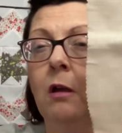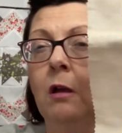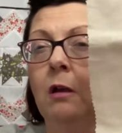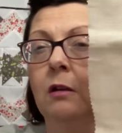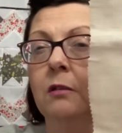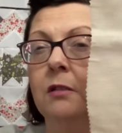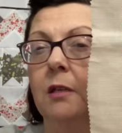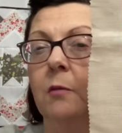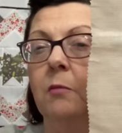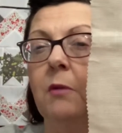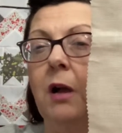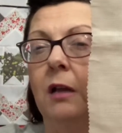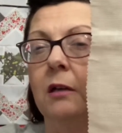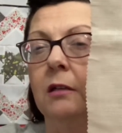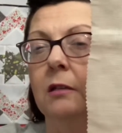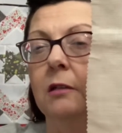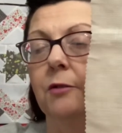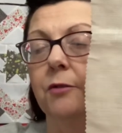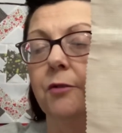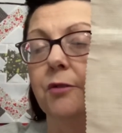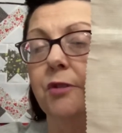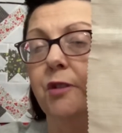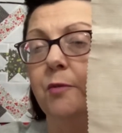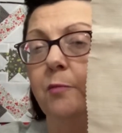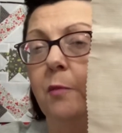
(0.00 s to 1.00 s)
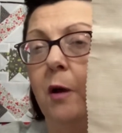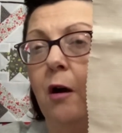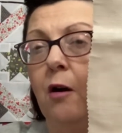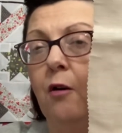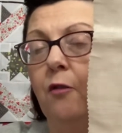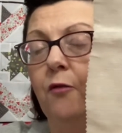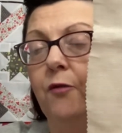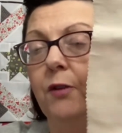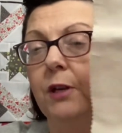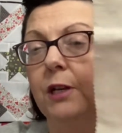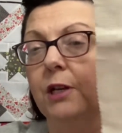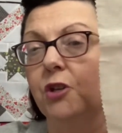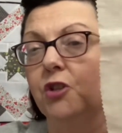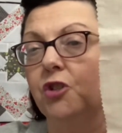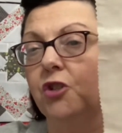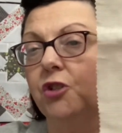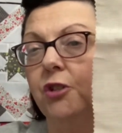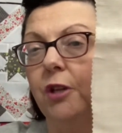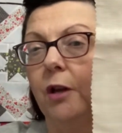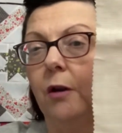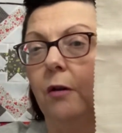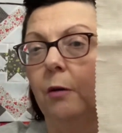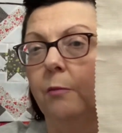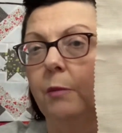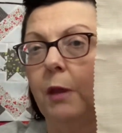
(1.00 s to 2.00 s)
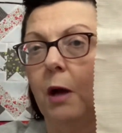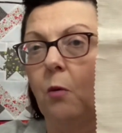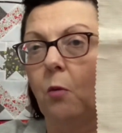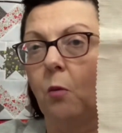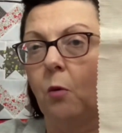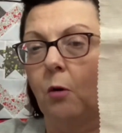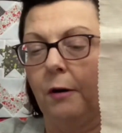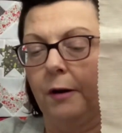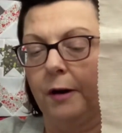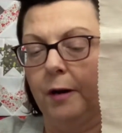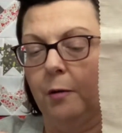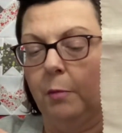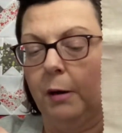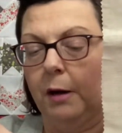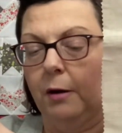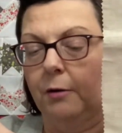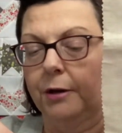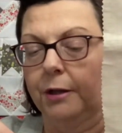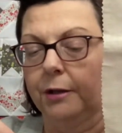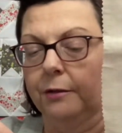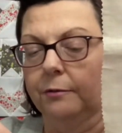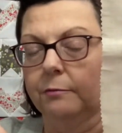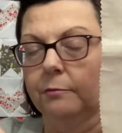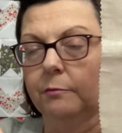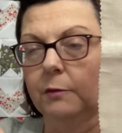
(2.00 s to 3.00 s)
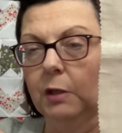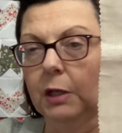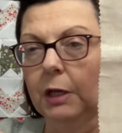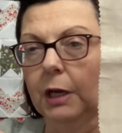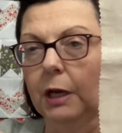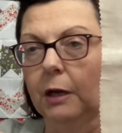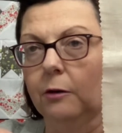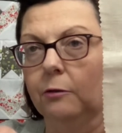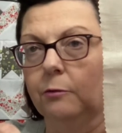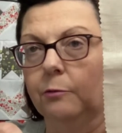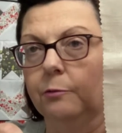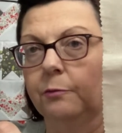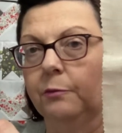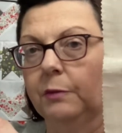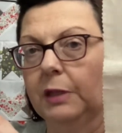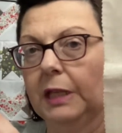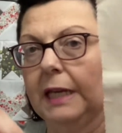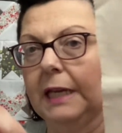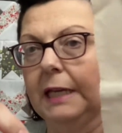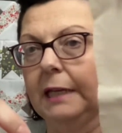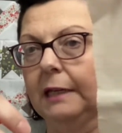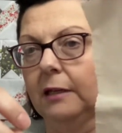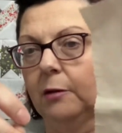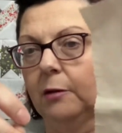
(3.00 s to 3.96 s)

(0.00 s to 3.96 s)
some kind of little small finish, so I'm not worried about it, needing the